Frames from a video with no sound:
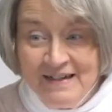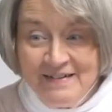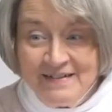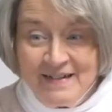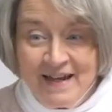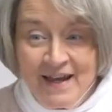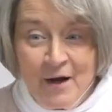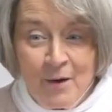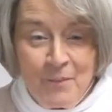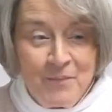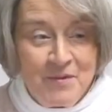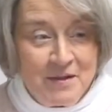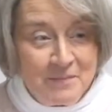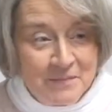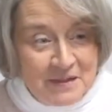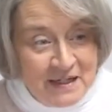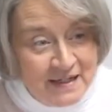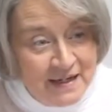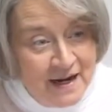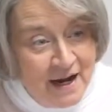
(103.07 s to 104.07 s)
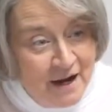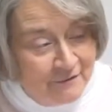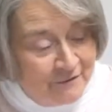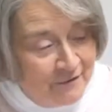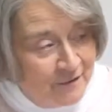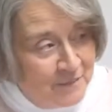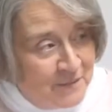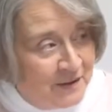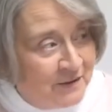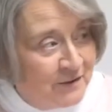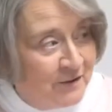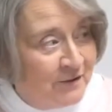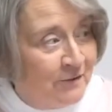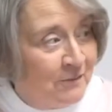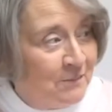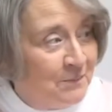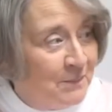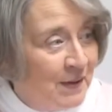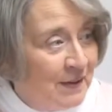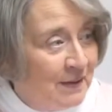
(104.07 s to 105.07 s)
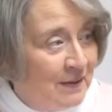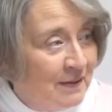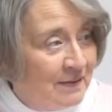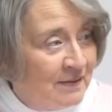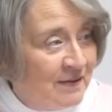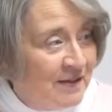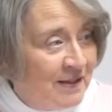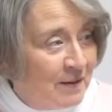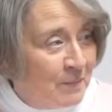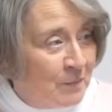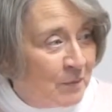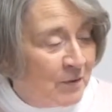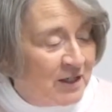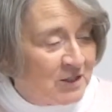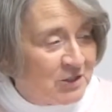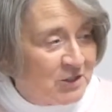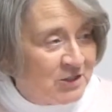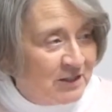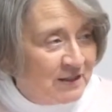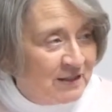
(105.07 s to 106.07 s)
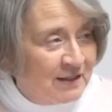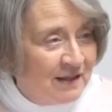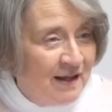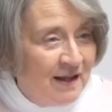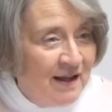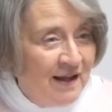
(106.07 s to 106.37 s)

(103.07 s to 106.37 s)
to help them get out from under the oppression,